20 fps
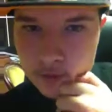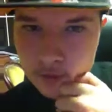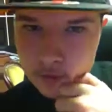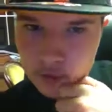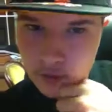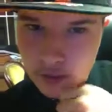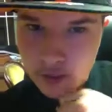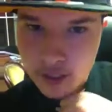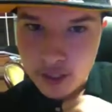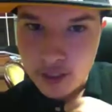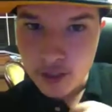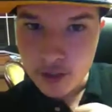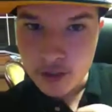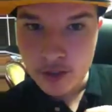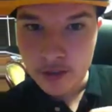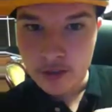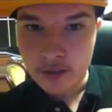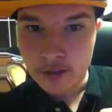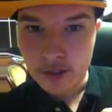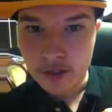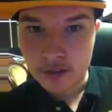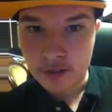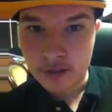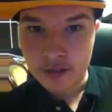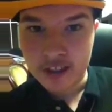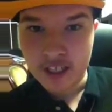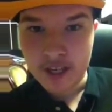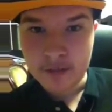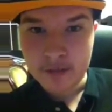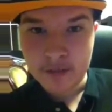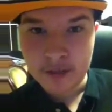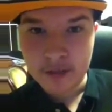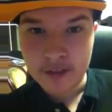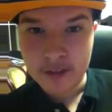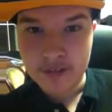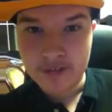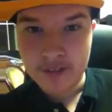Sorry, I know you don't like looking at my ugly